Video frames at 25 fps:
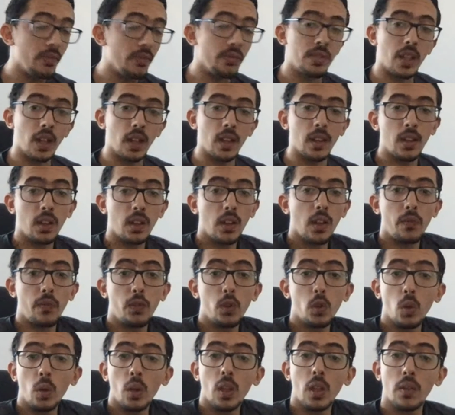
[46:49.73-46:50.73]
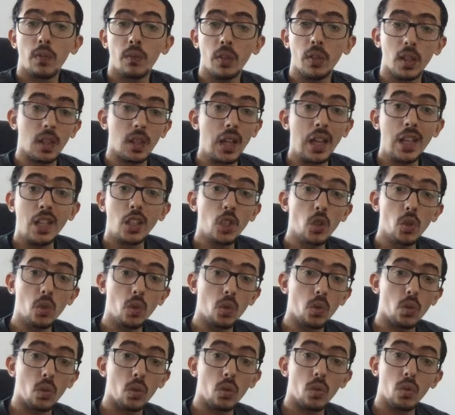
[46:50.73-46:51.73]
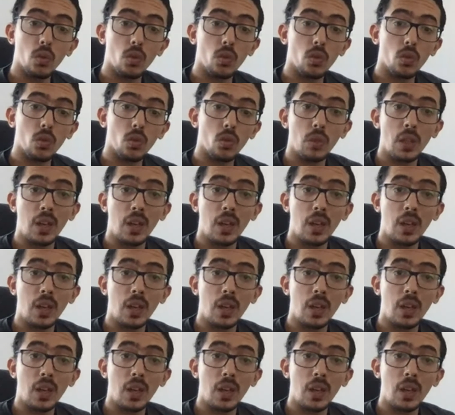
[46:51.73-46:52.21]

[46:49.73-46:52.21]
And then if you give it a new